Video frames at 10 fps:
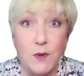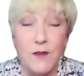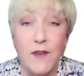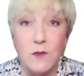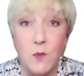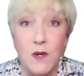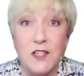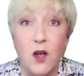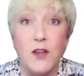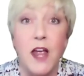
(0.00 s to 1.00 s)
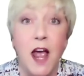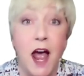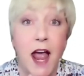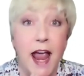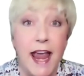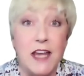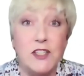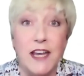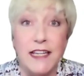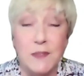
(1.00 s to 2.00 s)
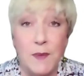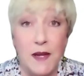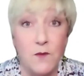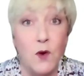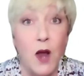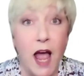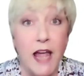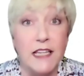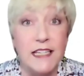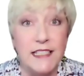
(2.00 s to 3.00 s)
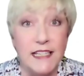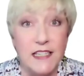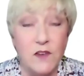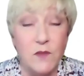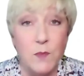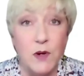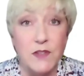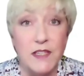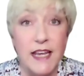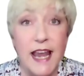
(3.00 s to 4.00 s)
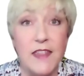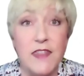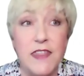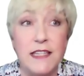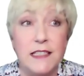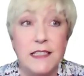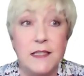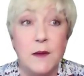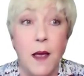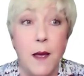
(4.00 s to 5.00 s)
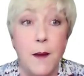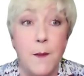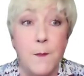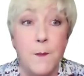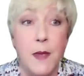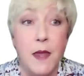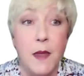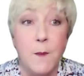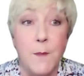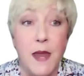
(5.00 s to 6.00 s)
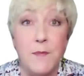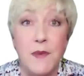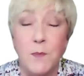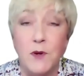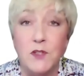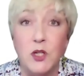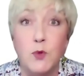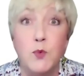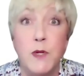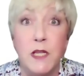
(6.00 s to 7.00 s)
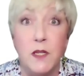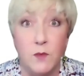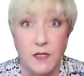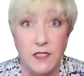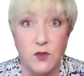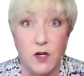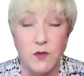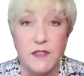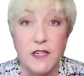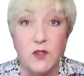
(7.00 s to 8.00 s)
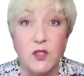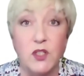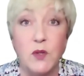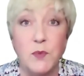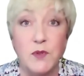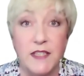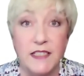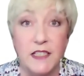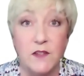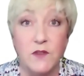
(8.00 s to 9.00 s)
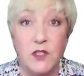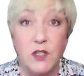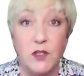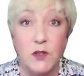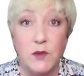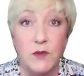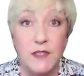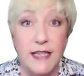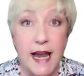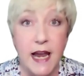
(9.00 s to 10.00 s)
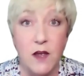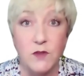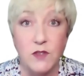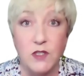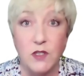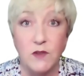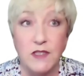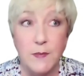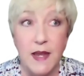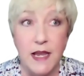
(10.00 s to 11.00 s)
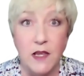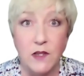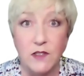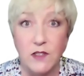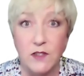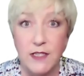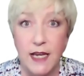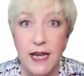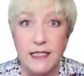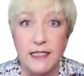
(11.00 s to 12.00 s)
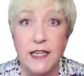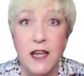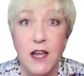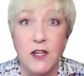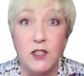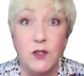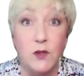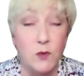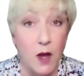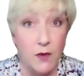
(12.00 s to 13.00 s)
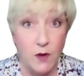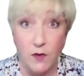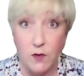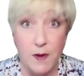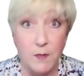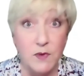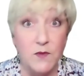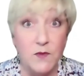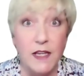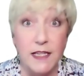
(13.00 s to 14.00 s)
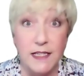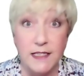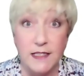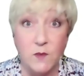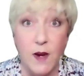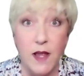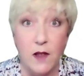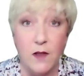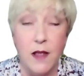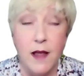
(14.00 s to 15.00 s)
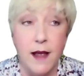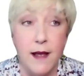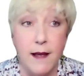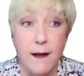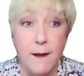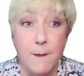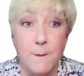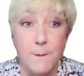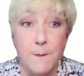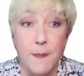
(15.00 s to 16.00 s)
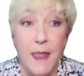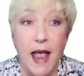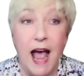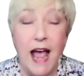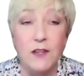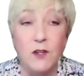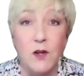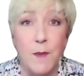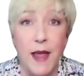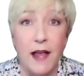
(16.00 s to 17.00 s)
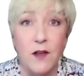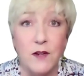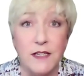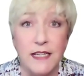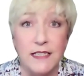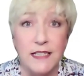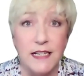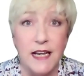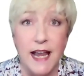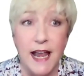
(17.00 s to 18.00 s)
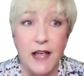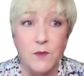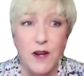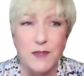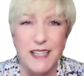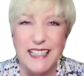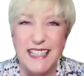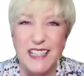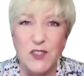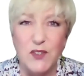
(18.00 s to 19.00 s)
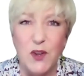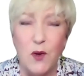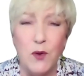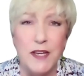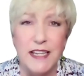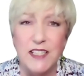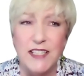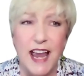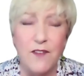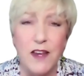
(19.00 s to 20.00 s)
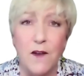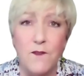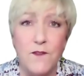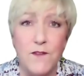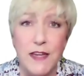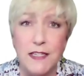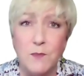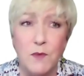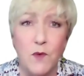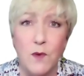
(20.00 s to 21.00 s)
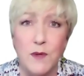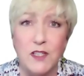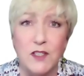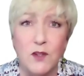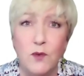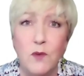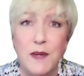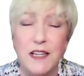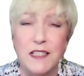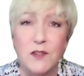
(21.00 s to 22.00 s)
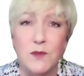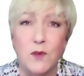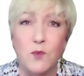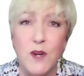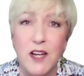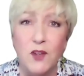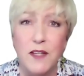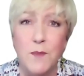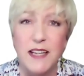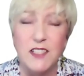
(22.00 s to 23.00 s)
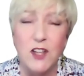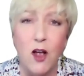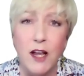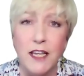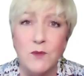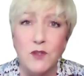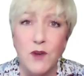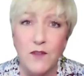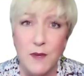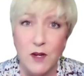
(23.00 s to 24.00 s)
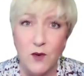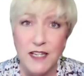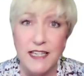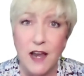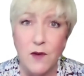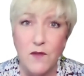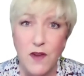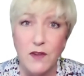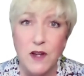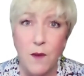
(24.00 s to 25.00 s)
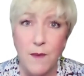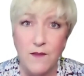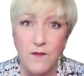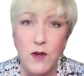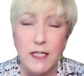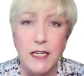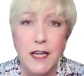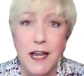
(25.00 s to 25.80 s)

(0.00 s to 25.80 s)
In fact, one is called HSP for highly sensitive person, and this may be the person who really, really struggles. They're super sensitive to sounds, to smells, to tastes, to other people's feelings as well. I look back on an incident I had when I was like 6 years old and just having a fit before I went to school because there was a wrinkle in my sock and it was driving me crazy how it felt on my foot.